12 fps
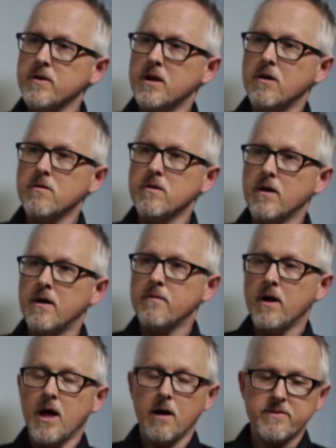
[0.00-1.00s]

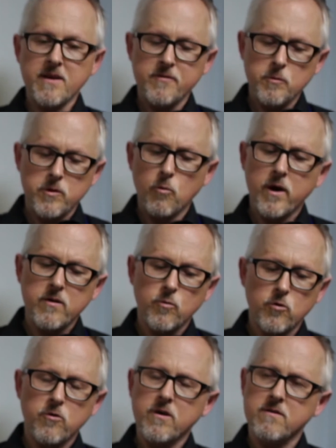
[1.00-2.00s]
And definitely with the White
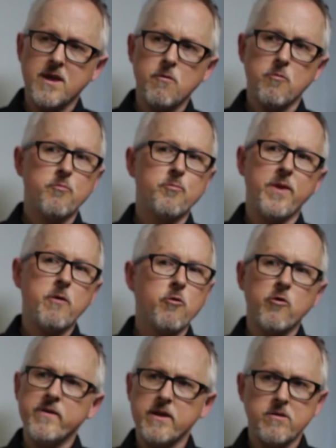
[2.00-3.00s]
Walkers, they were
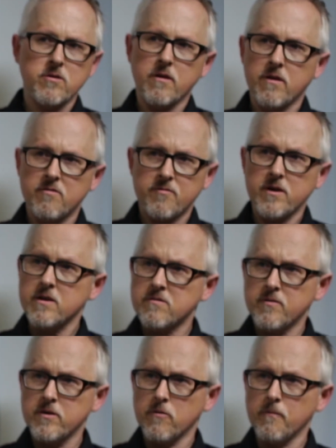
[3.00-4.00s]
already done in the first
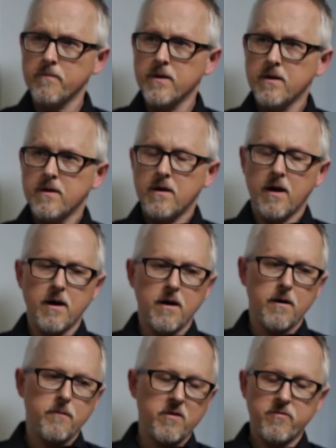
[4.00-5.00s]
film,
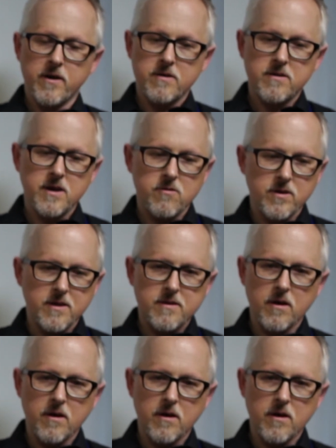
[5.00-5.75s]
a first series.